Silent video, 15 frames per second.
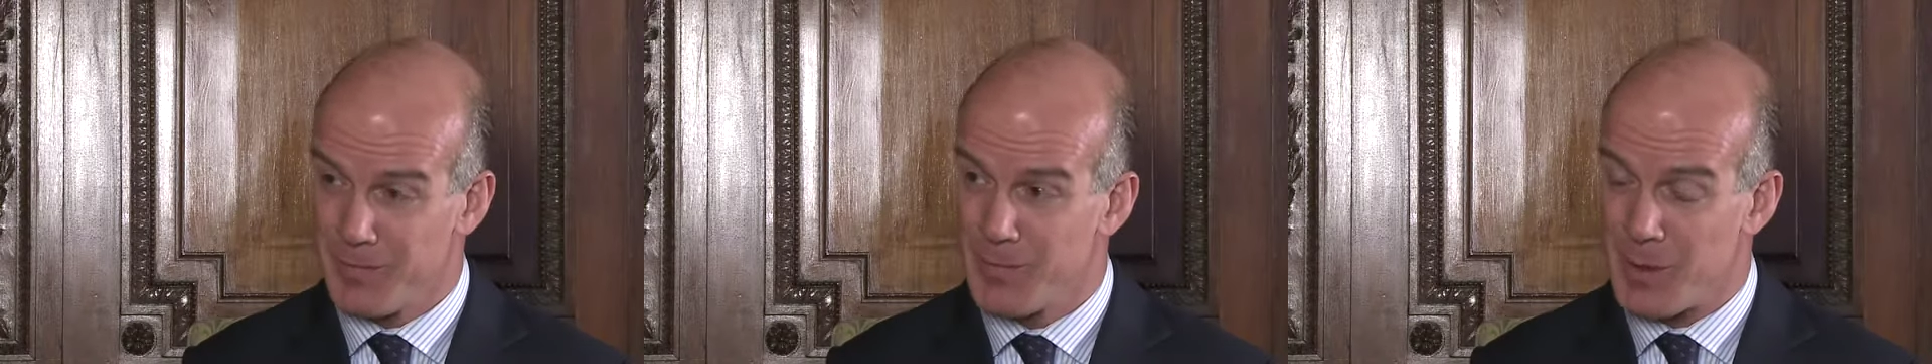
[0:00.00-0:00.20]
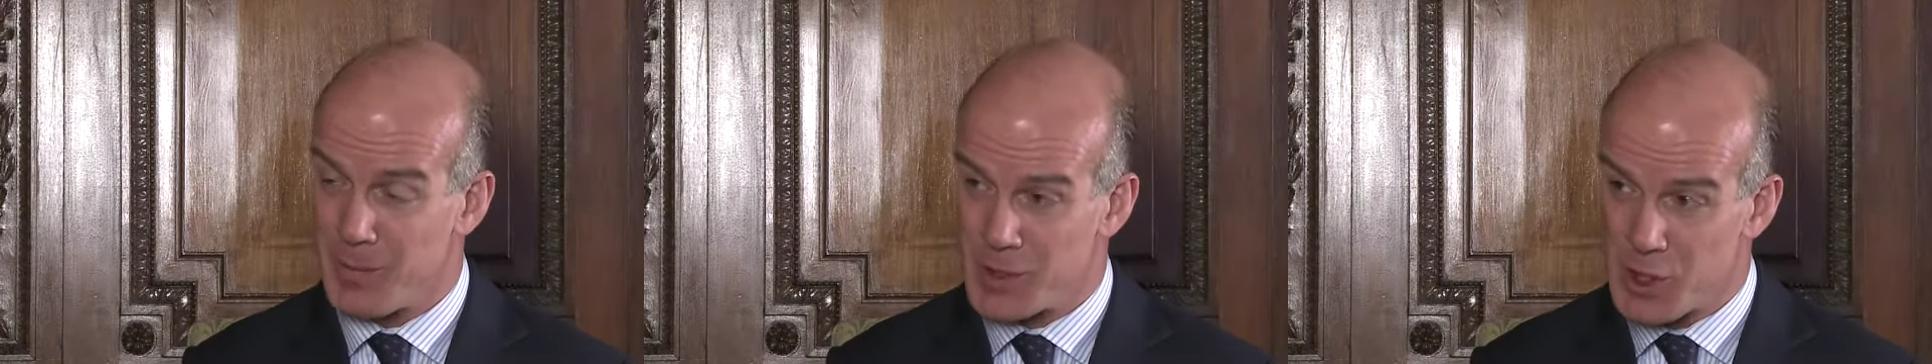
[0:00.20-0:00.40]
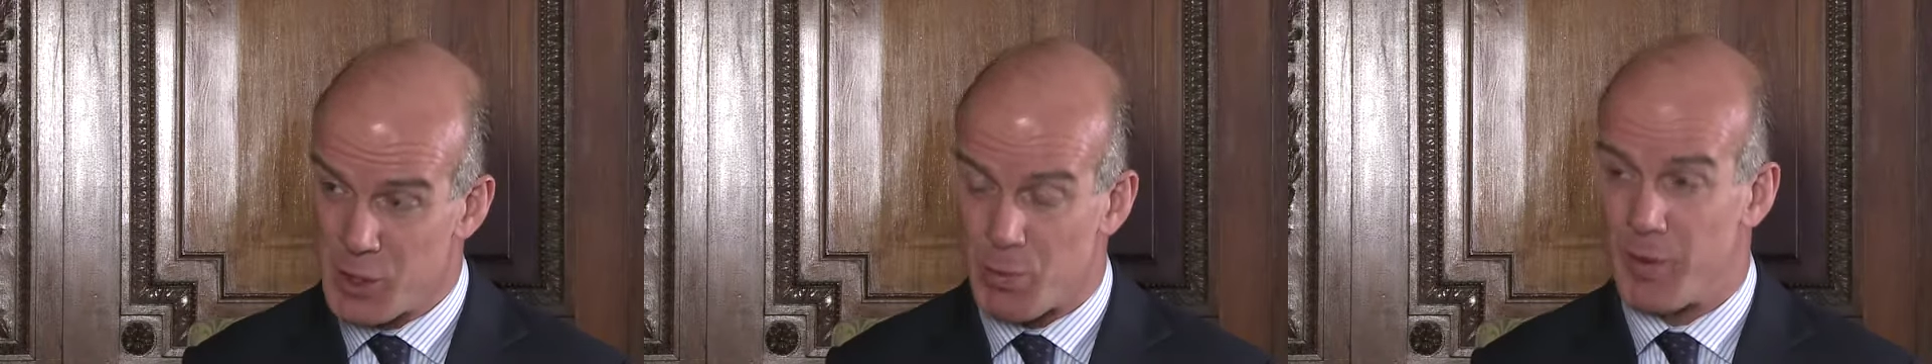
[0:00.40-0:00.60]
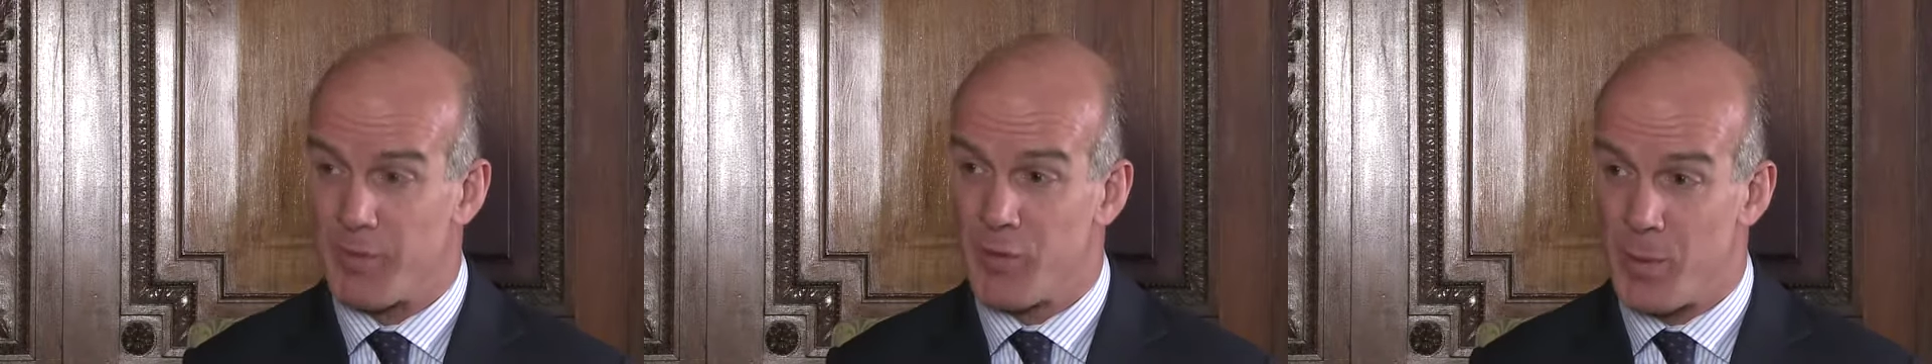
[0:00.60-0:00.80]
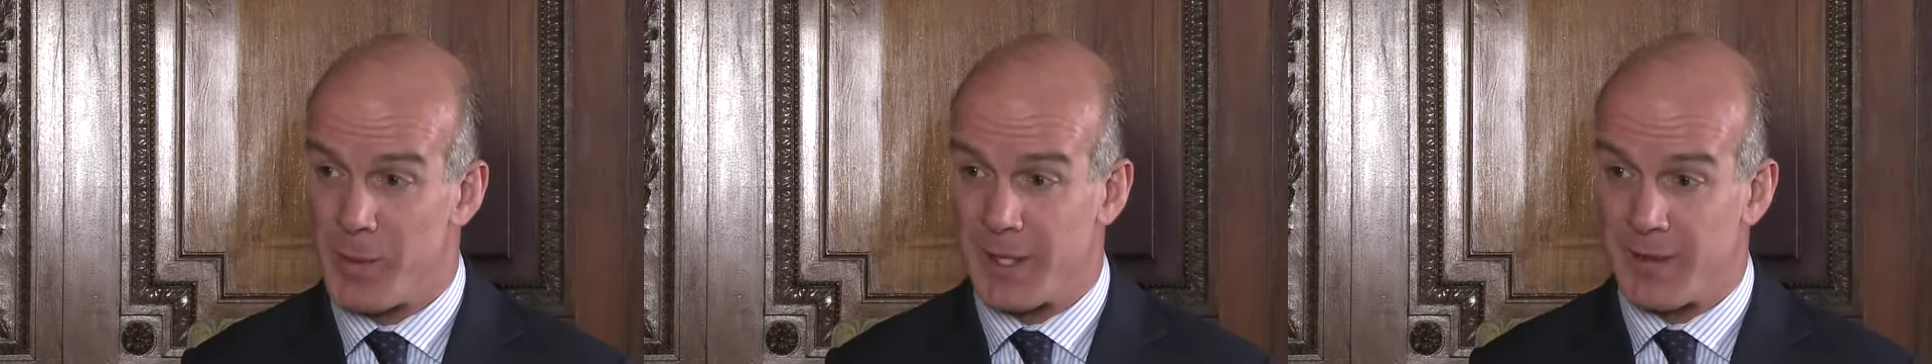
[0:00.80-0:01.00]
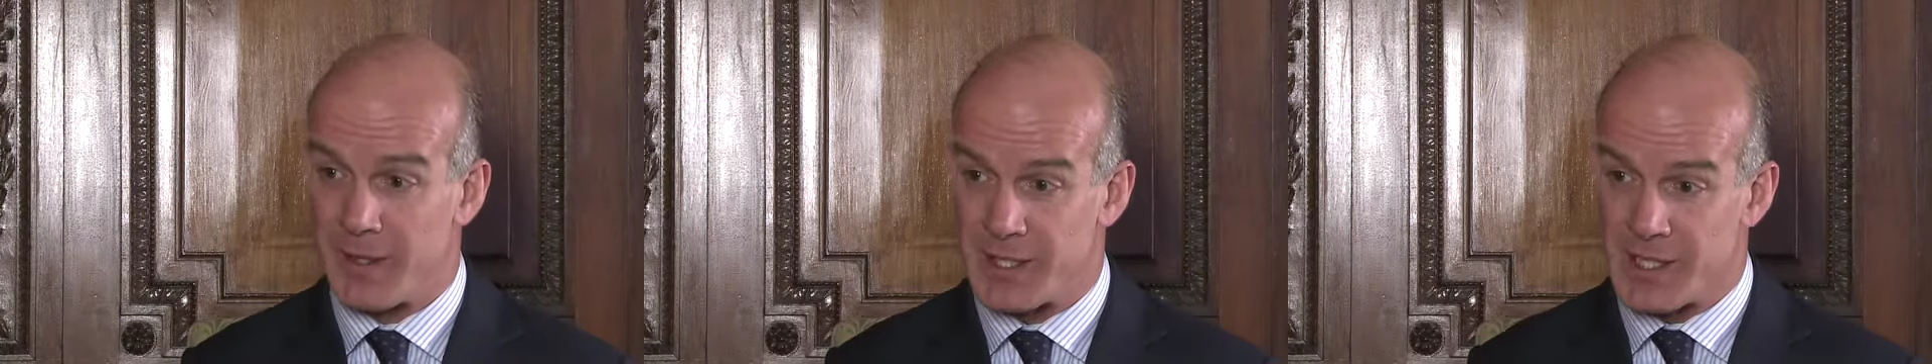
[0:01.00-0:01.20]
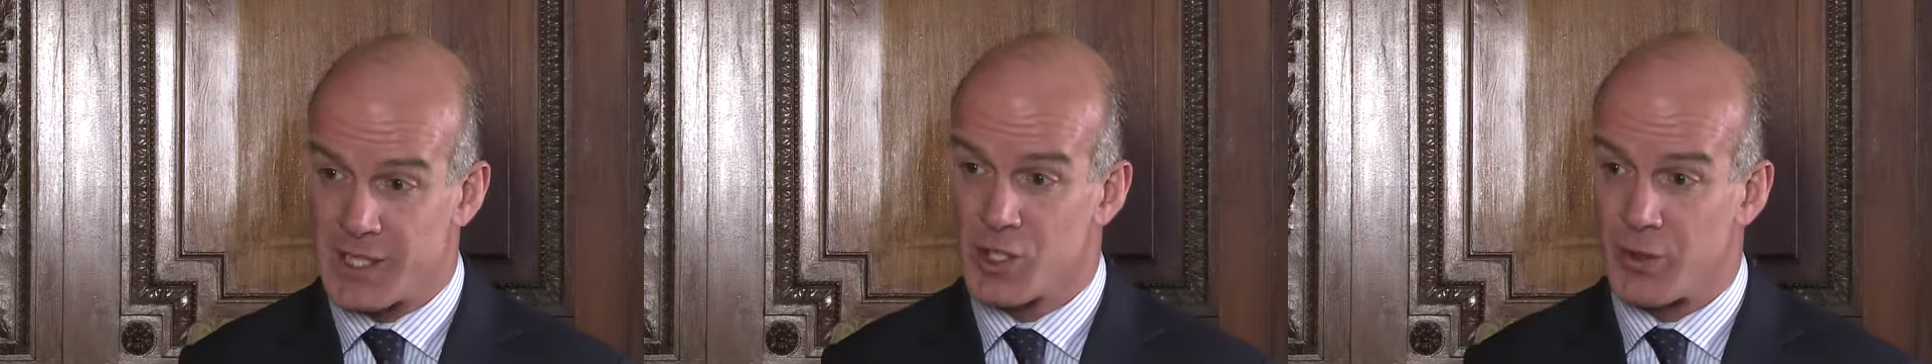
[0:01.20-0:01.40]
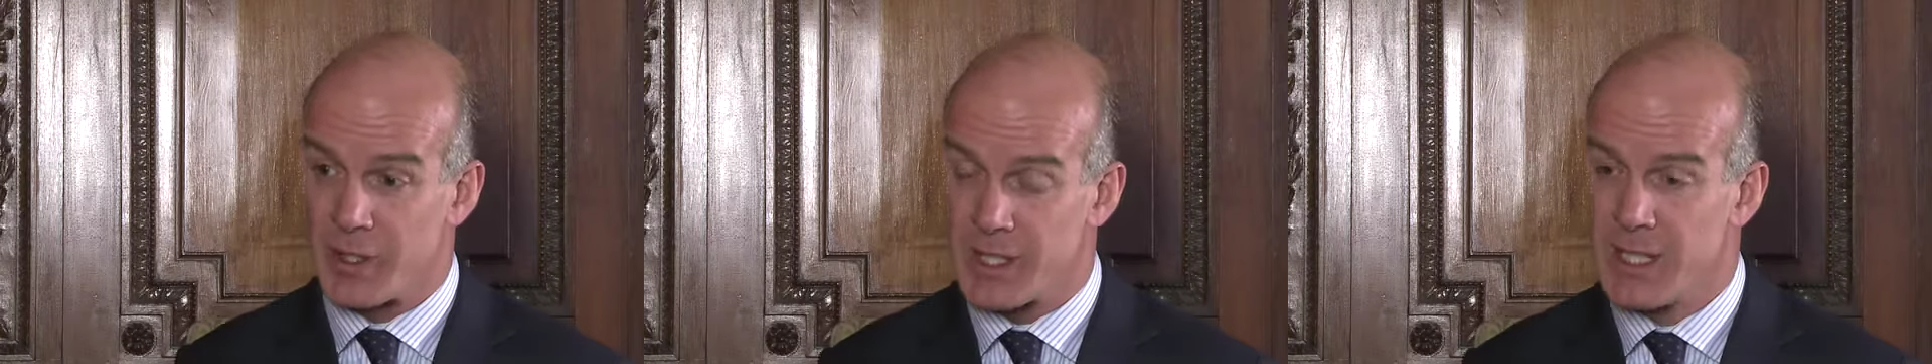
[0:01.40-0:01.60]
there was 2.4 million in the
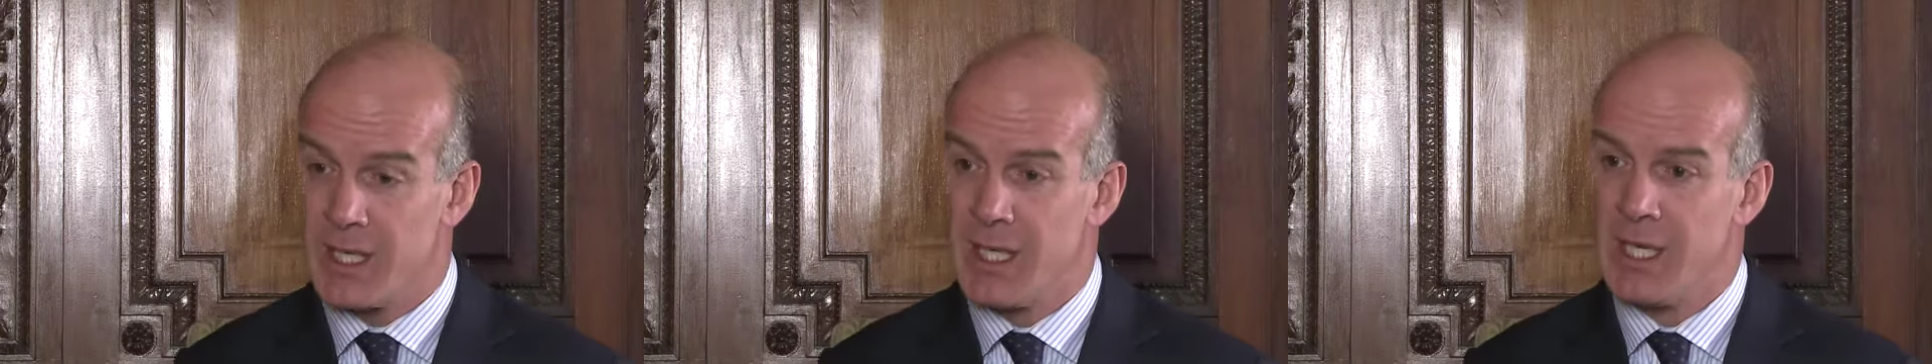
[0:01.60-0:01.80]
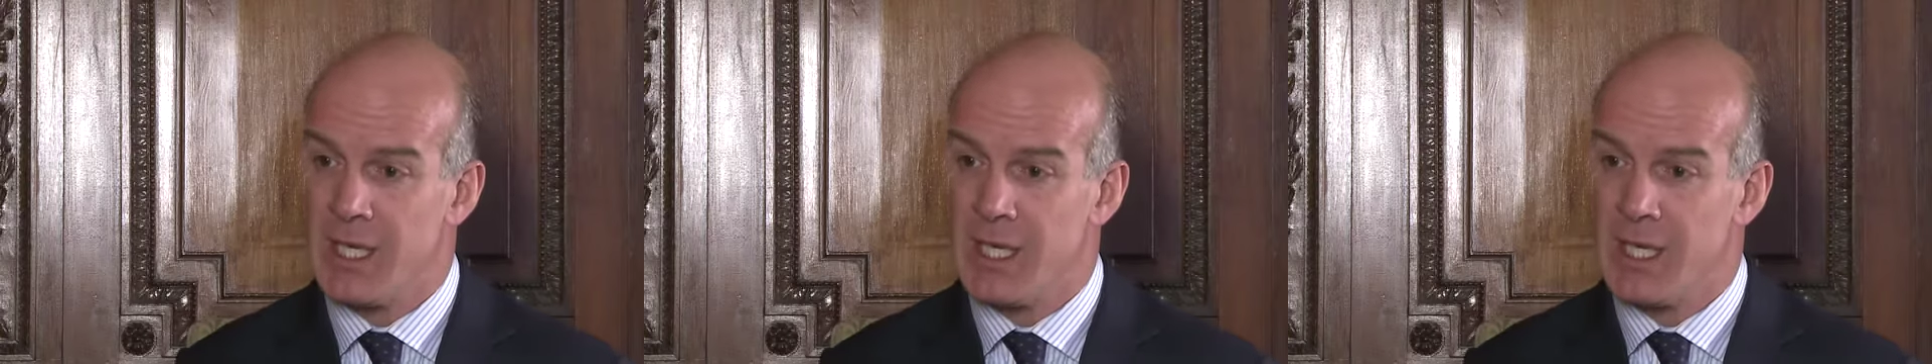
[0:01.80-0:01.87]
district.